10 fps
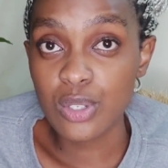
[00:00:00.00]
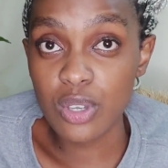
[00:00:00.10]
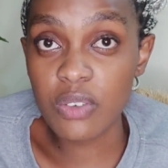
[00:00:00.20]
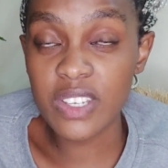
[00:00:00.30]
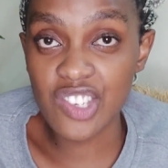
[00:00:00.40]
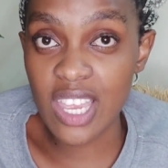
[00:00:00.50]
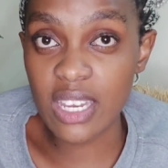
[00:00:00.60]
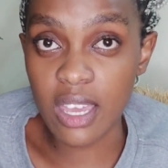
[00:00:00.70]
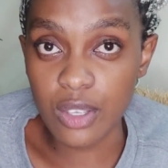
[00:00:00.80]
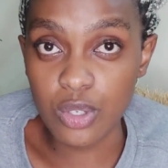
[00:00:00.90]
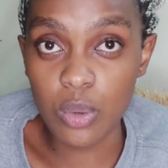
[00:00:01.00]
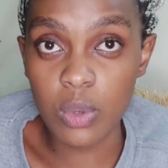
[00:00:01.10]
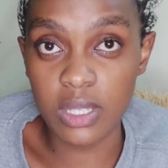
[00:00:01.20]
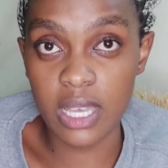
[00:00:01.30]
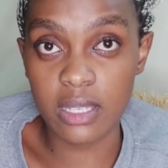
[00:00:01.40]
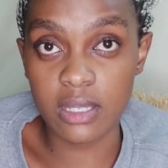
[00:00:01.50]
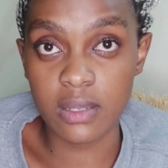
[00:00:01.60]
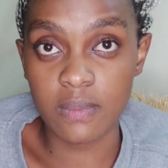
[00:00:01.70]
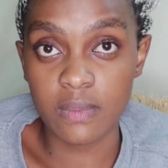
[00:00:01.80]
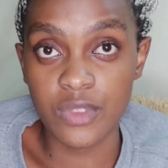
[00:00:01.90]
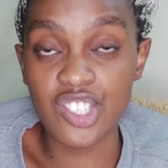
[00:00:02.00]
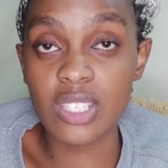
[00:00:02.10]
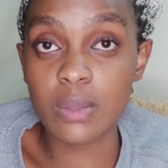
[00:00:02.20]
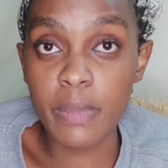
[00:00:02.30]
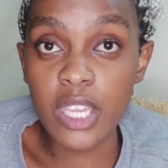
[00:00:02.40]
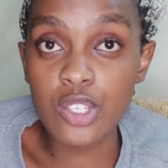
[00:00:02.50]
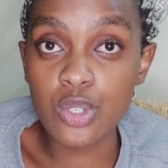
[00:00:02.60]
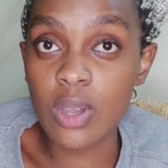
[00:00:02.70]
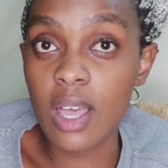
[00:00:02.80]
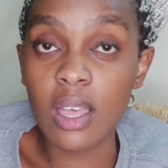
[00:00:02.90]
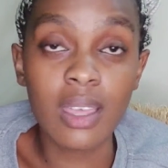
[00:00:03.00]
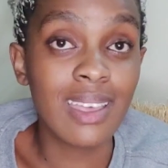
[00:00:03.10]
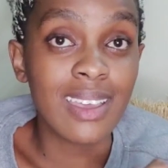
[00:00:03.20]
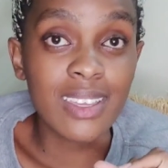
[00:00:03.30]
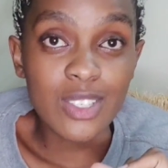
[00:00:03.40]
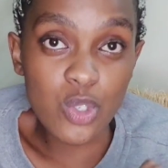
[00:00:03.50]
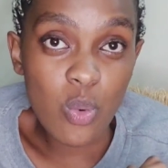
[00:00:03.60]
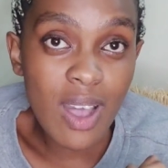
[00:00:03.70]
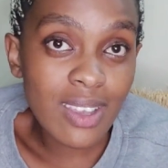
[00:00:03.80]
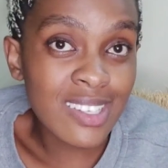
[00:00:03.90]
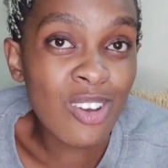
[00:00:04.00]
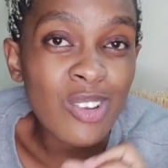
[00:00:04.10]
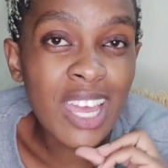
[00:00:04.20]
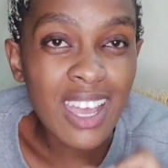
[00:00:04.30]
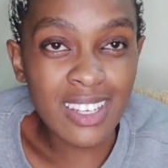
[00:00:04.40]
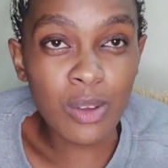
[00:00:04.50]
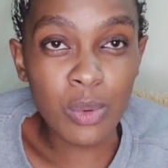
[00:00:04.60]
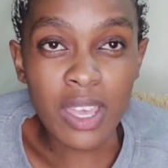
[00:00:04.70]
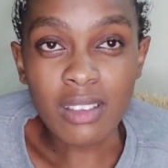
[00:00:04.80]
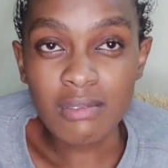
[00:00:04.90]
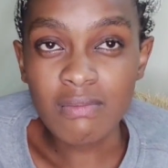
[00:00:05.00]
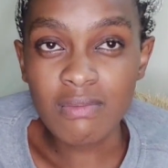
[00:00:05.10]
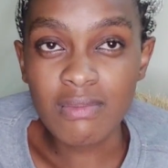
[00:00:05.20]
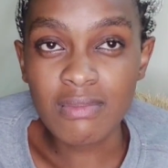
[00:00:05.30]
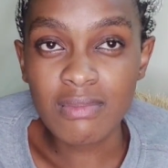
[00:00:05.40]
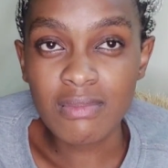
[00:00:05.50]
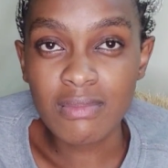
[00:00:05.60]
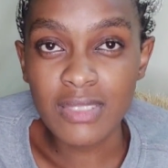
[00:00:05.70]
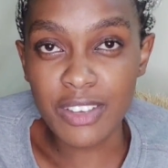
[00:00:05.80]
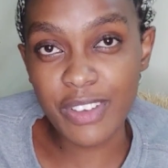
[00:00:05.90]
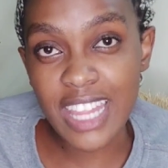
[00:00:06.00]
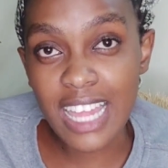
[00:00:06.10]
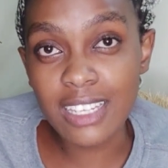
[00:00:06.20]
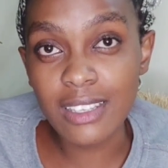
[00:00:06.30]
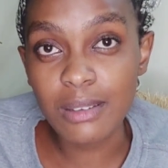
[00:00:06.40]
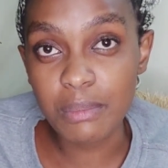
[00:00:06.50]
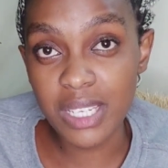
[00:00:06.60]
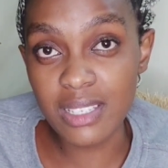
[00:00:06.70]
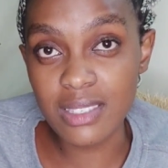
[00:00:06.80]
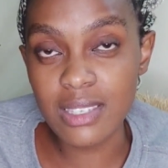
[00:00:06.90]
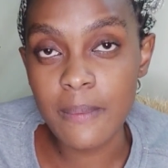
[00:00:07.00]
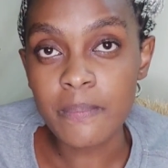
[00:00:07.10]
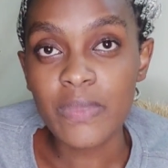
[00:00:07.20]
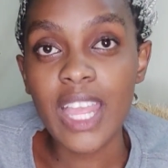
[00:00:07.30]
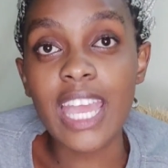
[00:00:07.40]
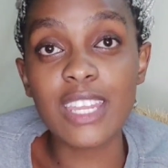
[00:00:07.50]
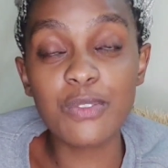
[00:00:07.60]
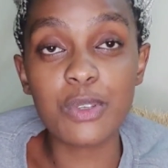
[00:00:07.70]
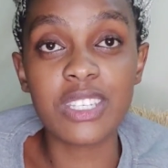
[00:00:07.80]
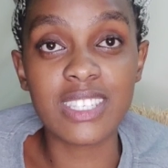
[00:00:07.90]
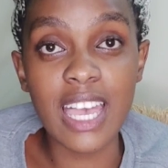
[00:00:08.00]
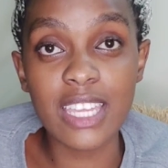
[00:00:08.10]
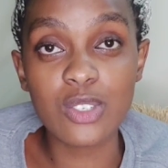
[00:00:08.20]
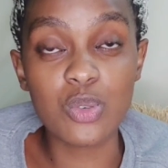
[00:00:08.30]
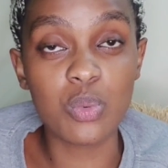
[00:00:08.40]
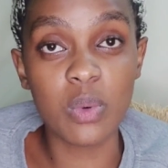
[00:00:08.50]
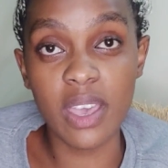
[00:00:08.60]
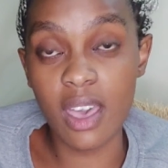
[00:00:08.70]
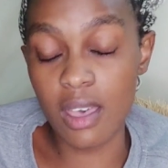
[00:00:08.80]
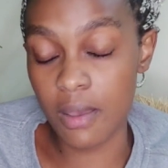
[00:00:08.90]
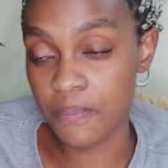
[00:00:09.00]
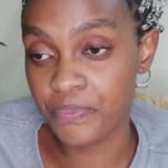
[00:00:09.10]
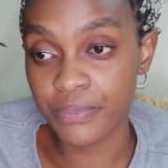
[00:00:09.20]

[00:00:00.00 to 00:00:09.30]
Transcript: to your vagina. You don't want that. Just make sure jua inaona underwear. Tafadhali, please and if you decide to wear